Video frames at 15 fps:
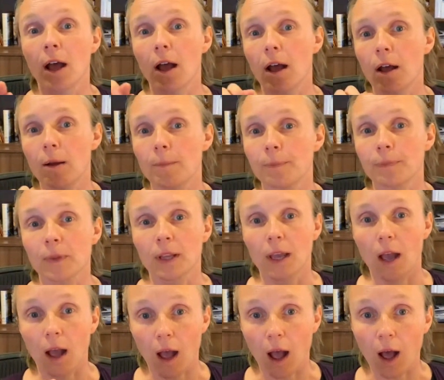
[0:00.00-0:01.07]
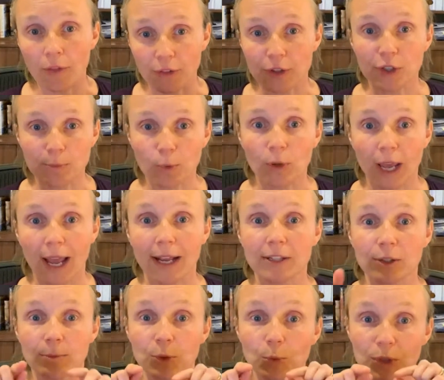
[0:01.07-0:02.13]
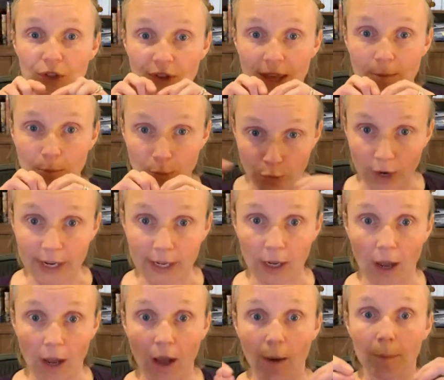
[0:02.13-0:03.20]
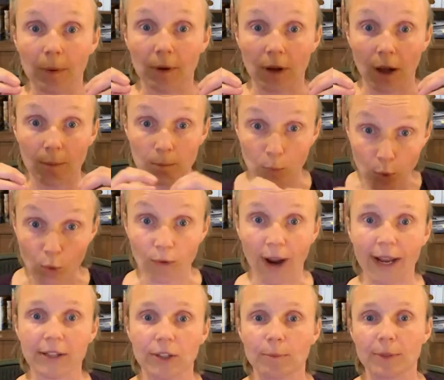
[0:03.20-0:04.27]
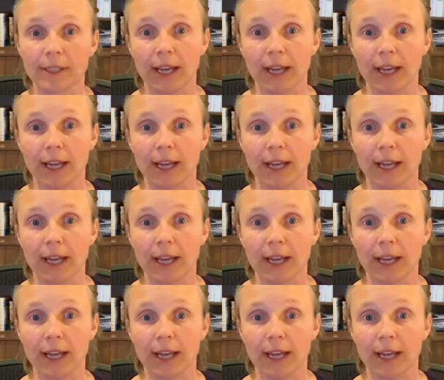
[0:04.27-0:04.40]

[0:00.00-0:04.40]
other smaller atoms, which then break up more atoms,